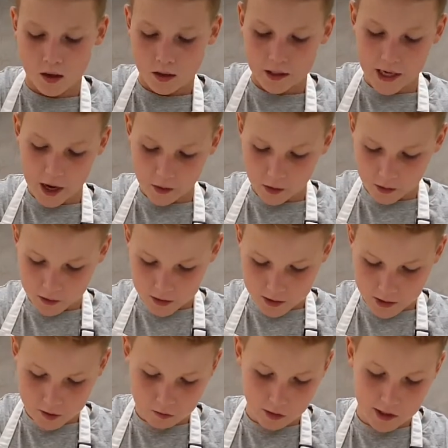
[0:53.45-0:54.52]
Now that this
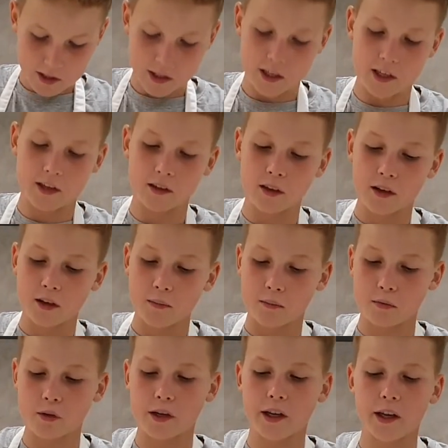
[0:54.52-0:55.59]
is ready,
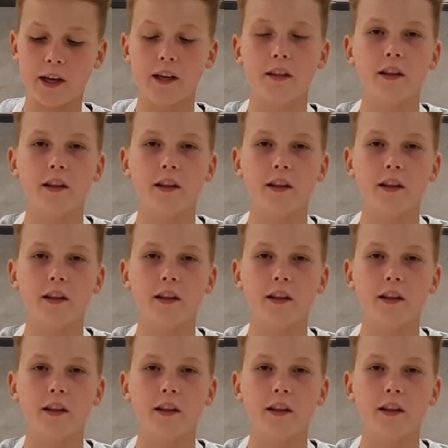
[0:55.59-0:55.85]
preheat